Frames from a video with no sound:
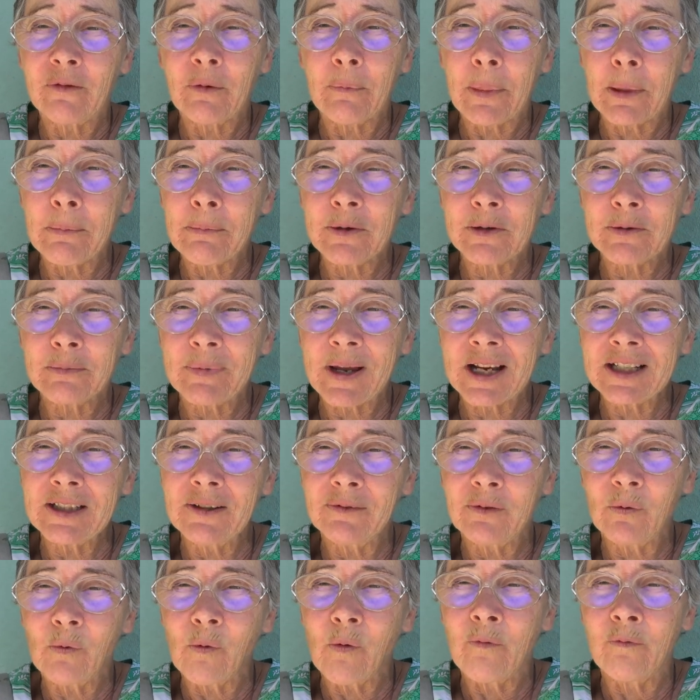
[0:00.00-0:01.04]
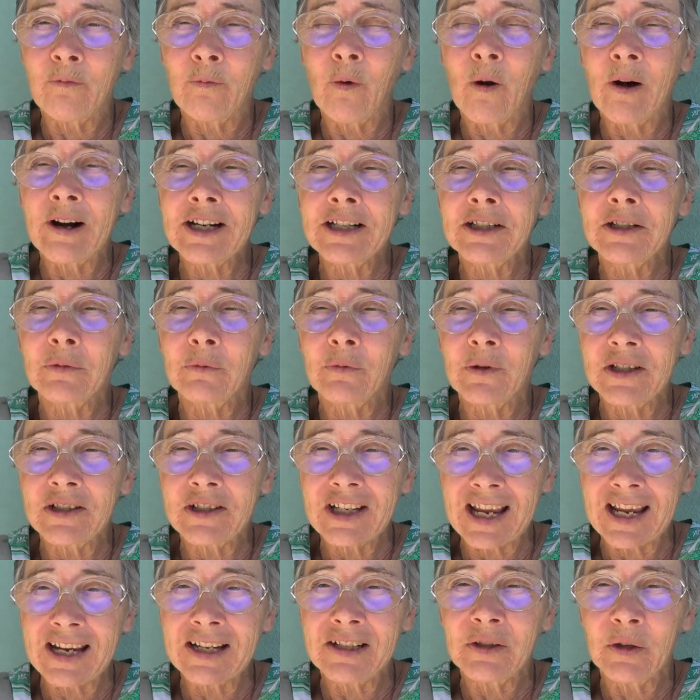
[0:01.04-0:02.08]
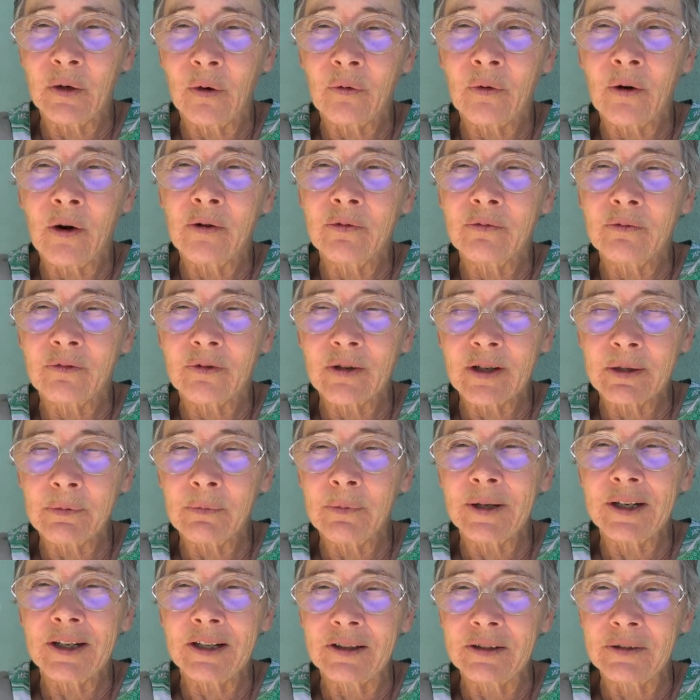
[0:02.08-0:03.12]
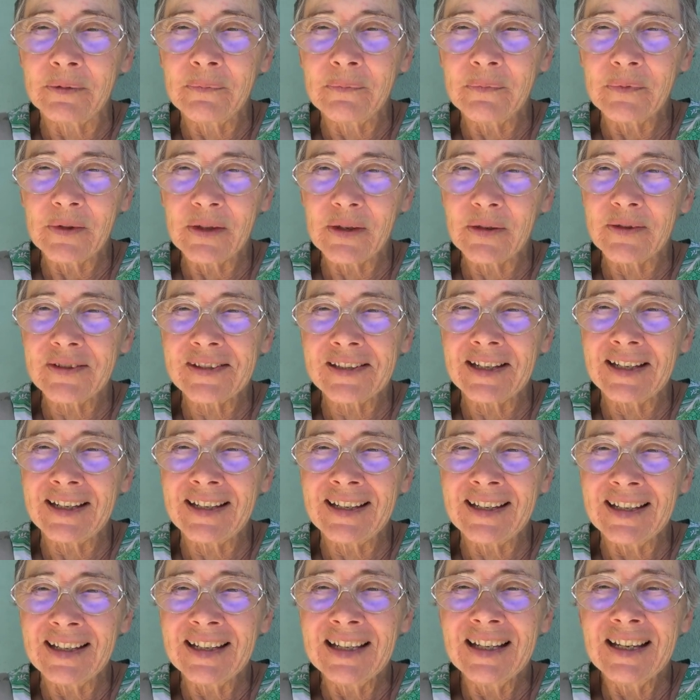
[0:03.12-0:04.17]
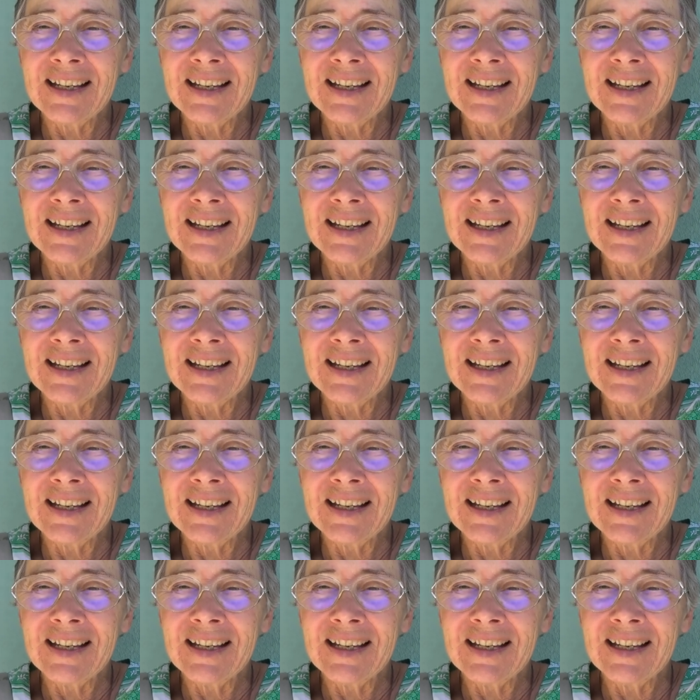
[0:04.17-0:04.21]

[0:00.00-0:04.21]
from the perspective of wanting to retain your own free will, you see?